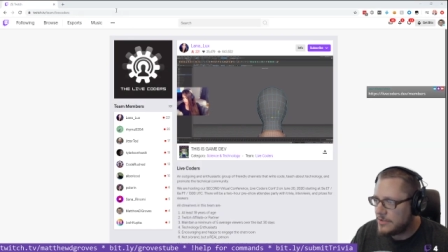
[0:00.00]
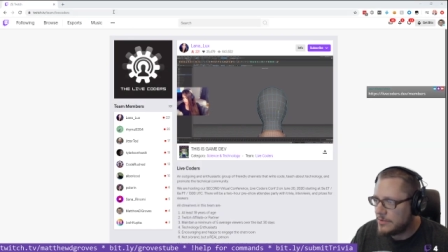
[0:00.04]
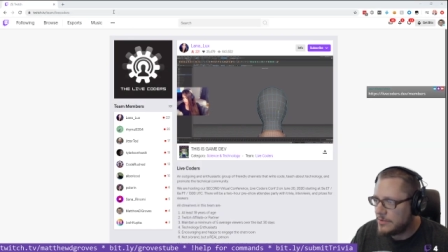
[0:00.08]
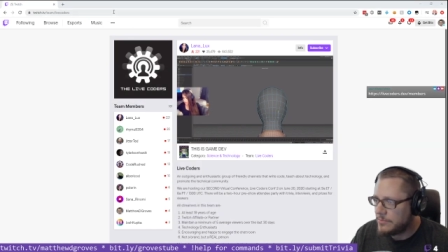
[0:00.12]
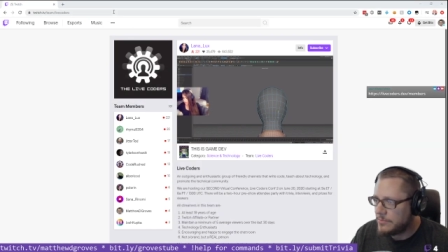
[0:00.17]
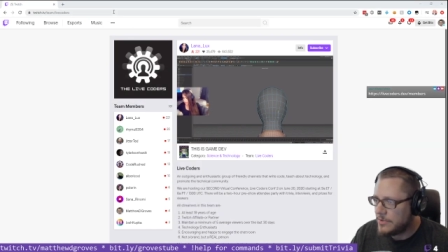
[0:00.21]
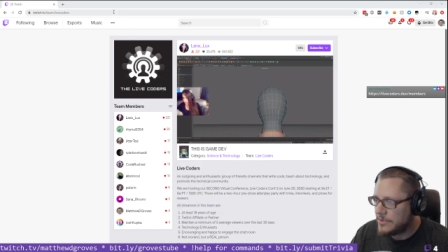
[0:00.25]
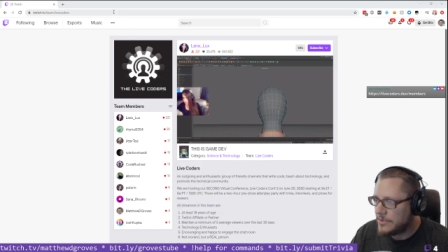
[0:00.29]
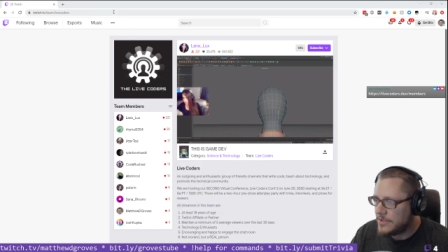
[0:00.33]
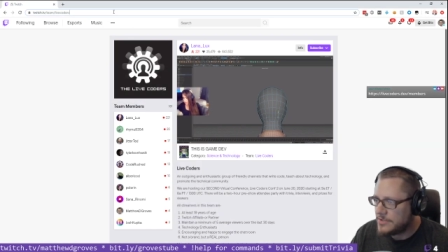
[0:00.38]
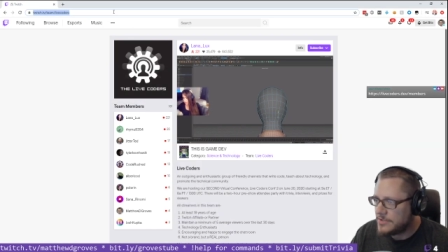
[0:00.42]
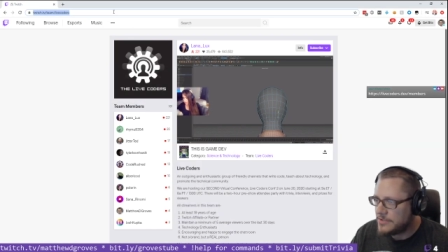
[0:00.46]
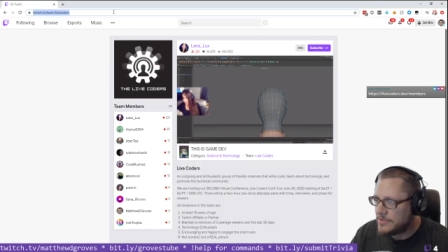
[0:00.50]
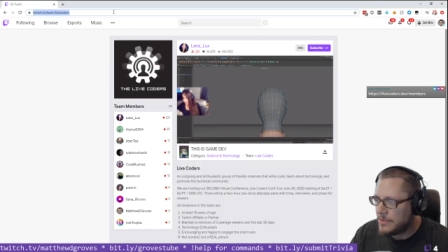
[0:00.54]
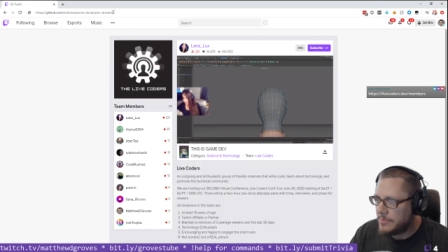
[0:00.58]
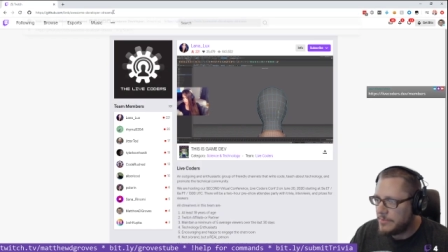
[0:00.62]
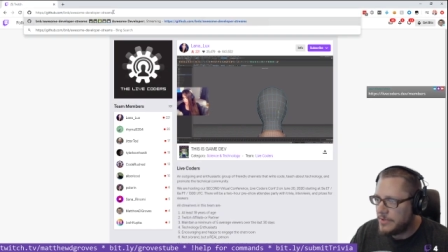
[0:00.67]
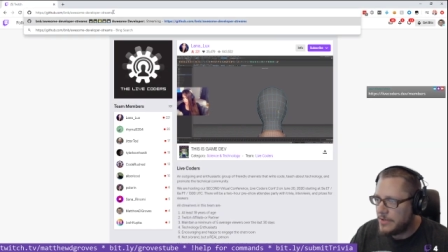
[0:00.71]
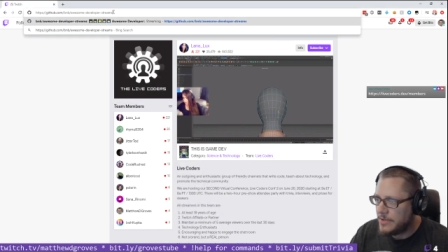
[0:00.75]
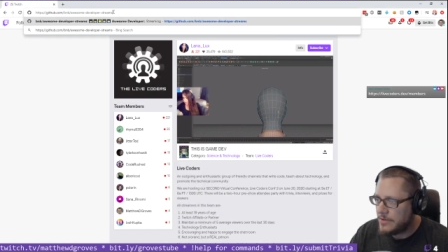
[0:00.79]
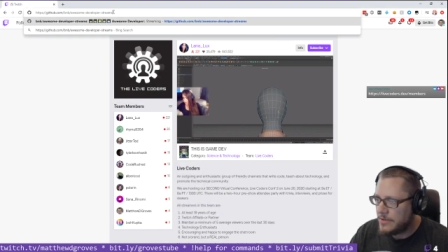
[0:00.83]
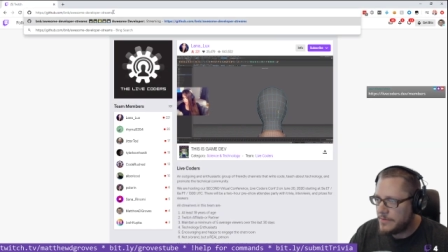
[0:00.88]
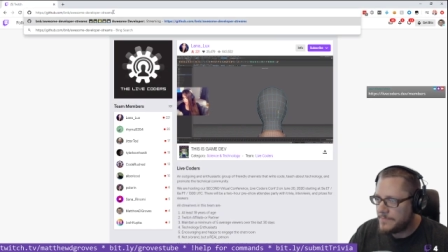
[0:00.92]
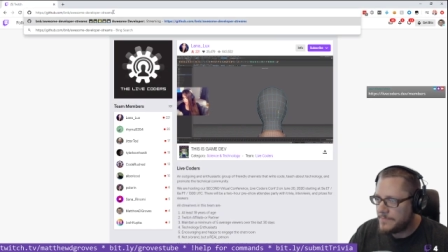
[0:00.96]
I'll bring this up
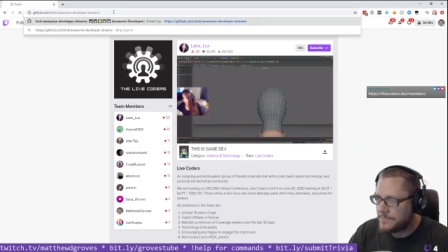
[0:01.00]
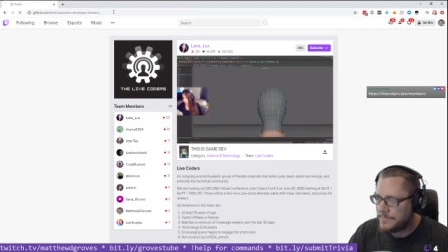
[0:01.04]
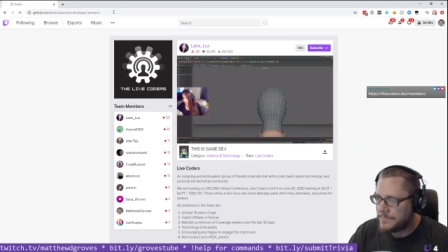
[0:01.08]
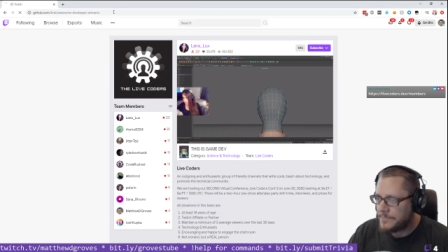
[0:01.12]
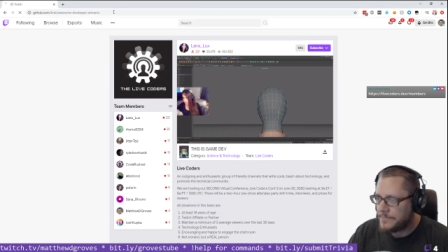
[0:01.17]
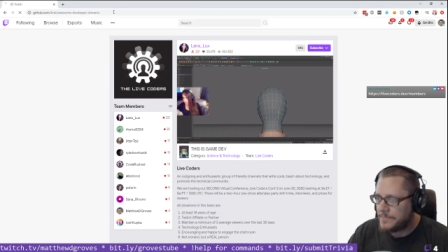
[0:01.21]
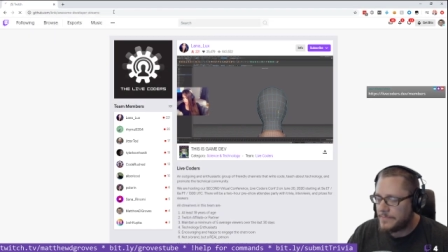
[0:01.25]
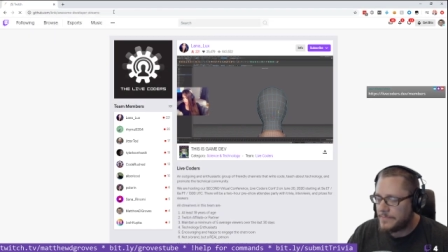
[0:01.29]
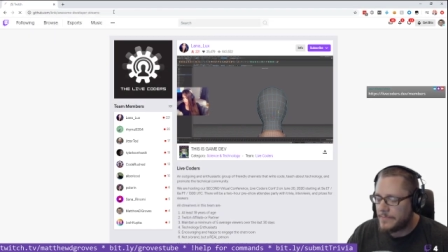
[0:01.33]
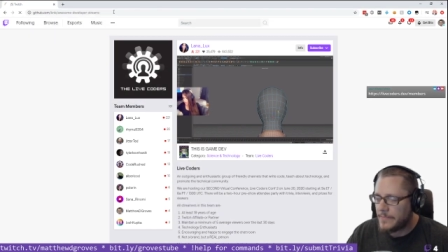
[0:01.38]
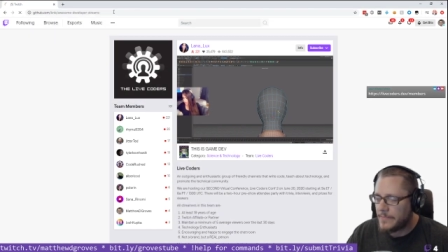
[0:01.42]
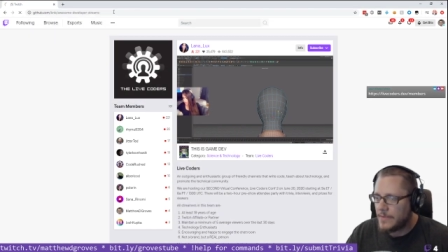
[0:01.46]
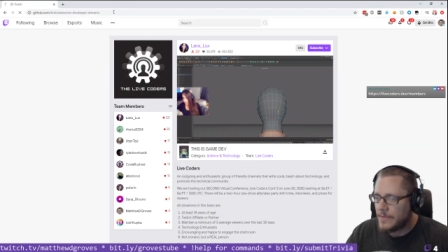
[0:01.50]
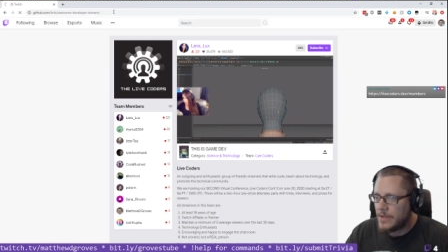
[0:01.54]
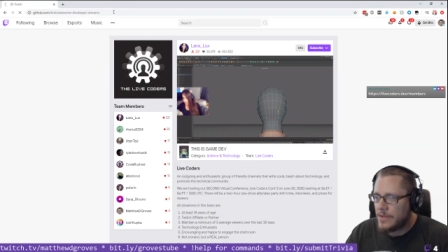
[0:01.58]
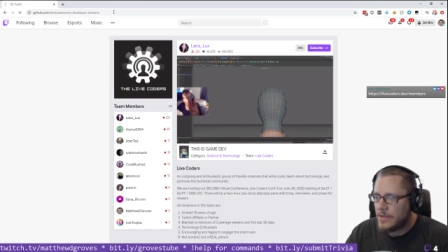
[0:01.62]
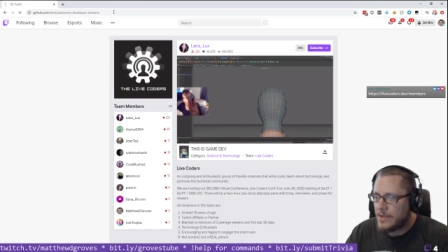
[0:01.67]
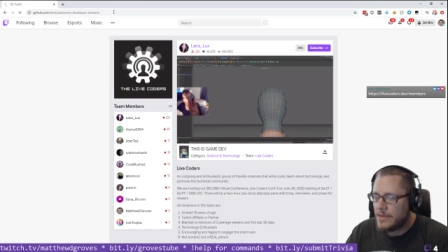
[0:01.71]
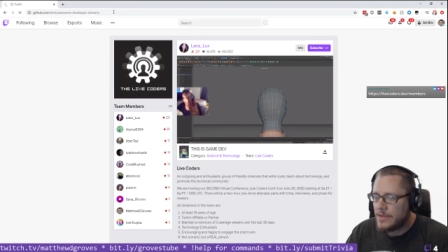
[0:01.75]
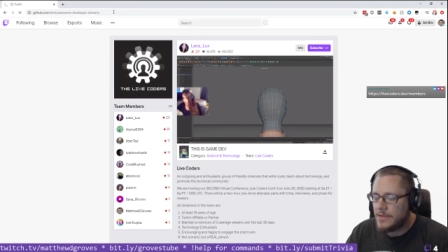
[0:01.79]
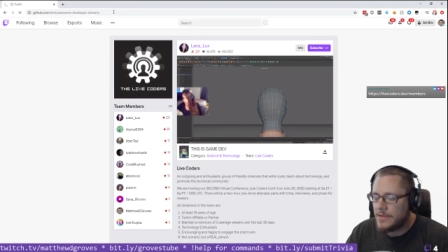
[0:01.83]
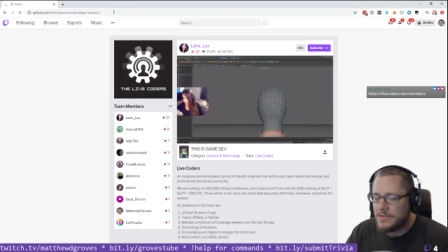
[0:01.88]
here. This